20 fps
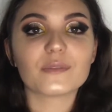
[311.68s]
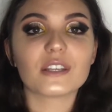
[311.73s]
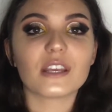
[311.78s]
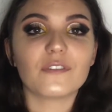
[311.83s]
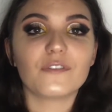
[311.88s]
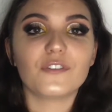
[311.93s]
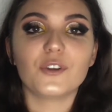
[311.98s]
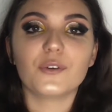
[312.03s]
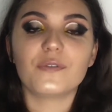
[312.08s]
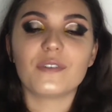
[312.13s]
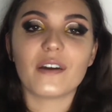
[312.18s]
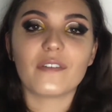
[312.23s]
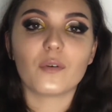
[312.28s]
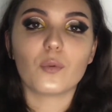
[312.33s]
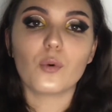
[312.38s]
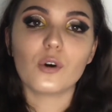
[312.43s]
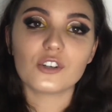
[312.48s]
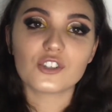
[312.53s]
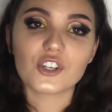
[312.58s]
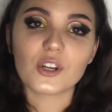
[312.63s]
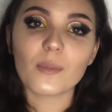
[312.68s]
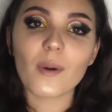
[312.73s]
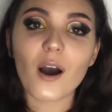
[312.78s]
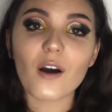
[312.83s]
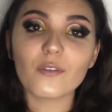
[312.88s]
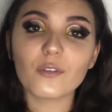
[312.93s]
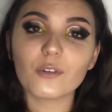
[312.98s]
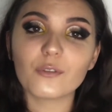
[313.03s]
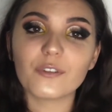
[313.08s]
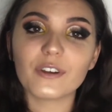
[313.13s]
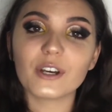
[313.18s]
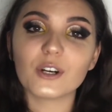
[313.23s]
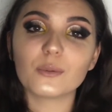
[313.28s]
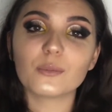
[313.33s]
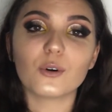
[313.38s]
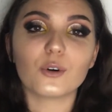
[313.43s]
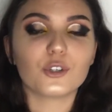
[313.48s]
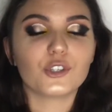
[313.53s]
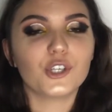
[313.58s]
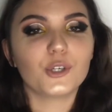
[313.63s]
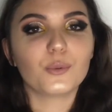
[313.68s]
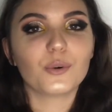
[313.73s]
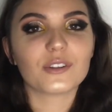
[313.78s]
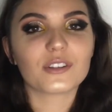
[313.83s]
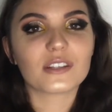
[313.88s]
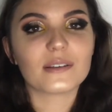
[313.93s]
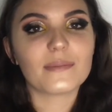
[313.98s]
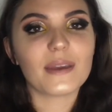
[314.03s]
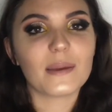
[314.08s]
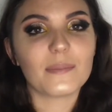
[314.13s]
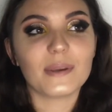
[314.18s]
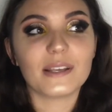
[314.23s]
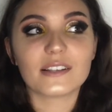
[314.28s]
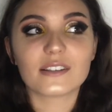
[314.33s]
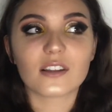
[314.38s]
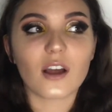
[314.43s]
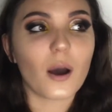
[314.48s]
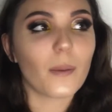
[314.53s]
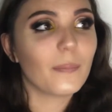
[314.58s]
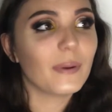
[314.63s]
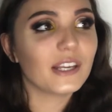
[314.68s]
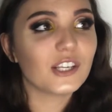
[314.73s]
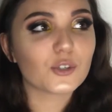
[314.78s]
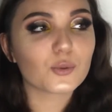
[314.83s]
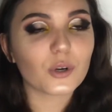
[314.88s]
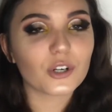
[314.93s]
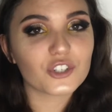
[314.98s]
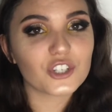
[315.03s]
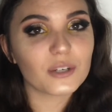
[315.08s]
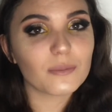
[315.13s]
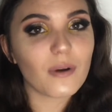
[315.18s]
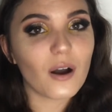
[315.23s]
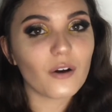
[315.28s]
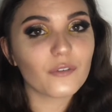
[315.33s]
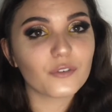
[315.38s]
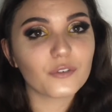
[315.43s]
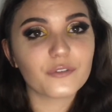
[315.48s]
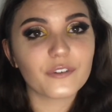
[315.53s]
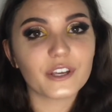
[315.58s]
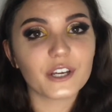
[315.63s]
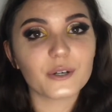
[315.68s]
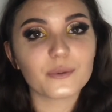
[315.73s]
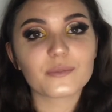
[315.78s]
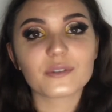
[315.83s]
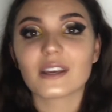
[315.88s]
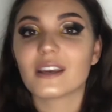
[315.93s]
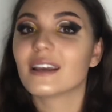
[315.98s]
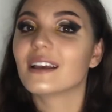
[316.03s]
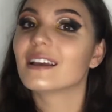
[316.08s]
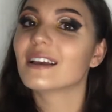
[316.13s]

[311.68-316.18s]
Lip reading: if you've never watched a Marvel film or you want to maybe start binge watching Marvel films,